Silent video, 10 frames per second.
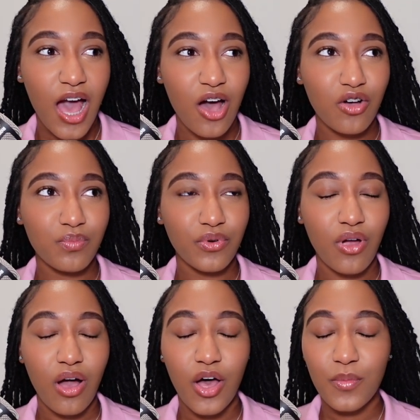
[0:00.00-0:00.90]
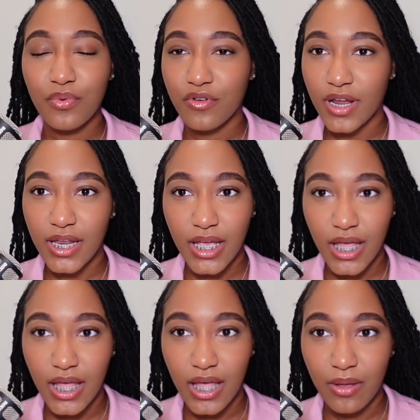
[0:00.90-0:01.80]
I hope we're all prayed
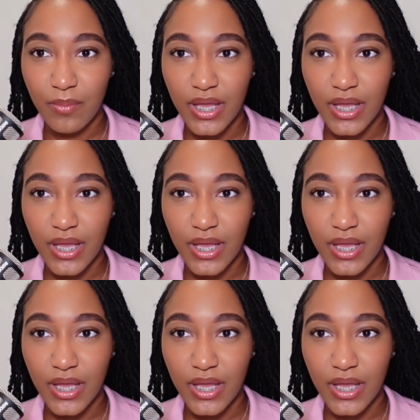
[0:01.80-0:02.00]
up,